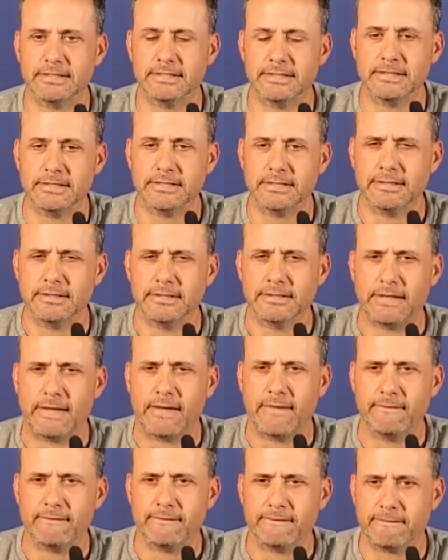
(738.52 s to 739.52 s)
Indiana State?
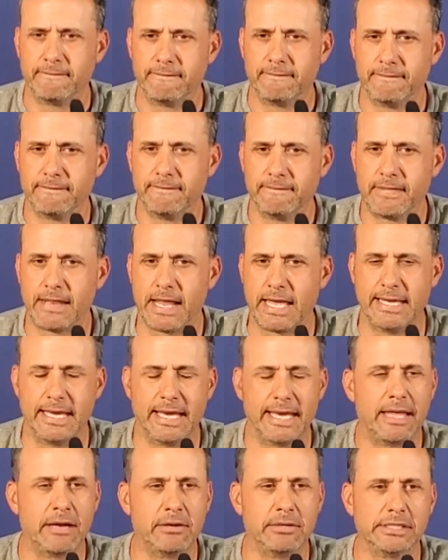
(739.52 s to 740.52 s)

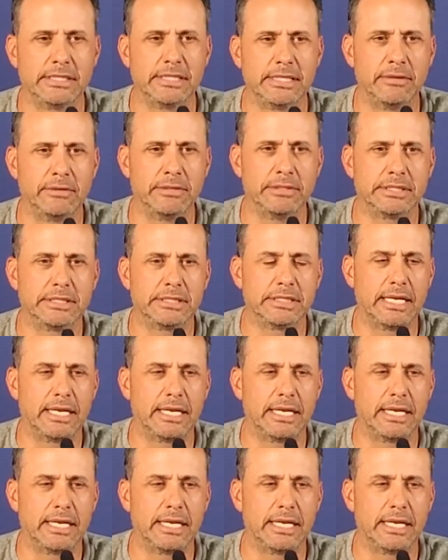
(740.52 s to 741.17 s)
Yeah, that was.